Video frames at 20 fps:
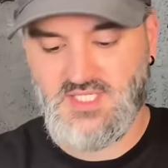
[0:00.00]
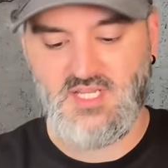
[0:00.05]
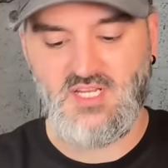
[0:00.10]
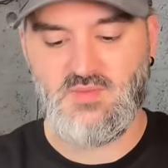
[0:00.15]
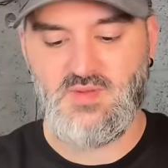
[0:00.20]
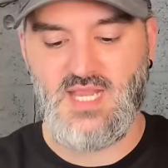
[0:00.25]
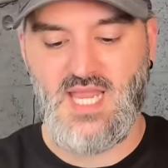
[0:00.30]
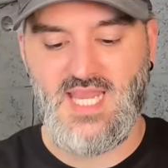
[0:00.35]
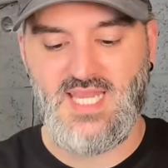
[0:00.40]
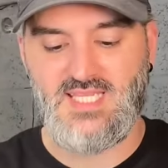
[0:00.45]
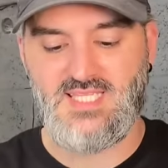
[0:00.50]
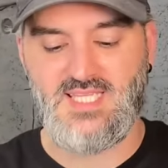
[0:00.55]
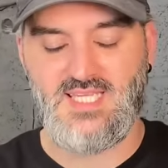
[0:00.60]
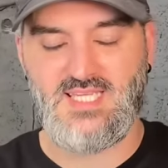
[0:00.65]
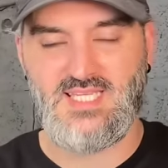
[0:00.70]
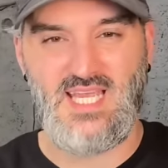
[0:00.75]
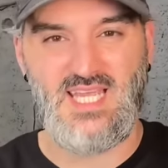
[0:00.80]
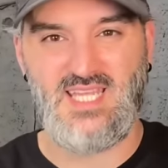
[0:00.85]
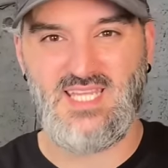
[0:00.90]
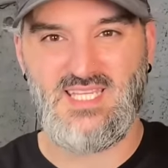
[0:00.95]
going to be
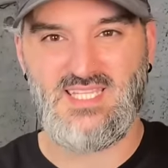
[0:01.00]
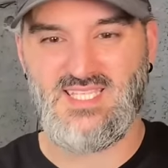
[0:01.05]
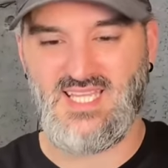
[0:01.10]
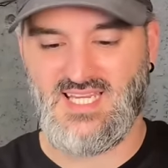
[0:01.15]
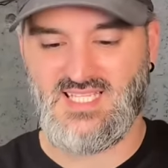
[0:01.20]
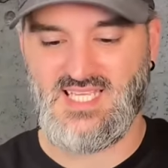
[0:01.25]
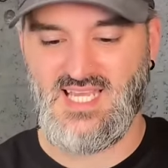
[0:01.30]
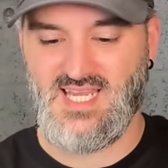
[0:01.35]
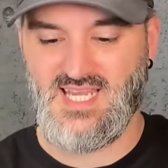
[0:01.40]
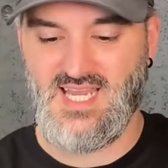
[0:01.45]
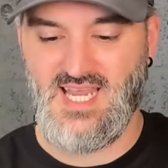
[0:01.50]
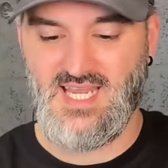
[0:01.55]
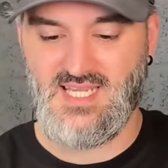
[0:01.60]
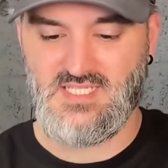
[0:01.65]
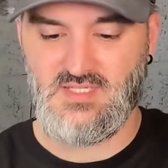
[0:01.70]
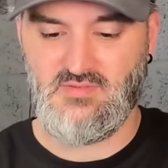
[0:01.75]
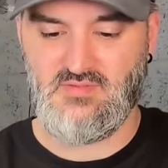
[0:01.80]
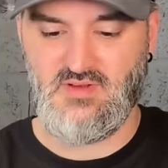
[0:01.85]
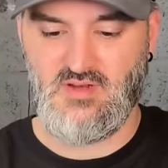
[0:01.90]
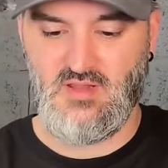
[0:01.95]
80s, 86, 88,
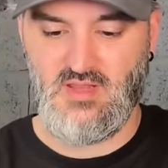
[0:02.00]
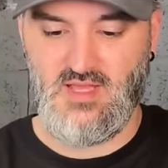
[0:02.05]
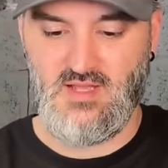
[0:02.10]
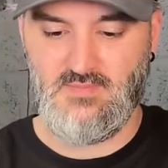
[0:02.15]
something like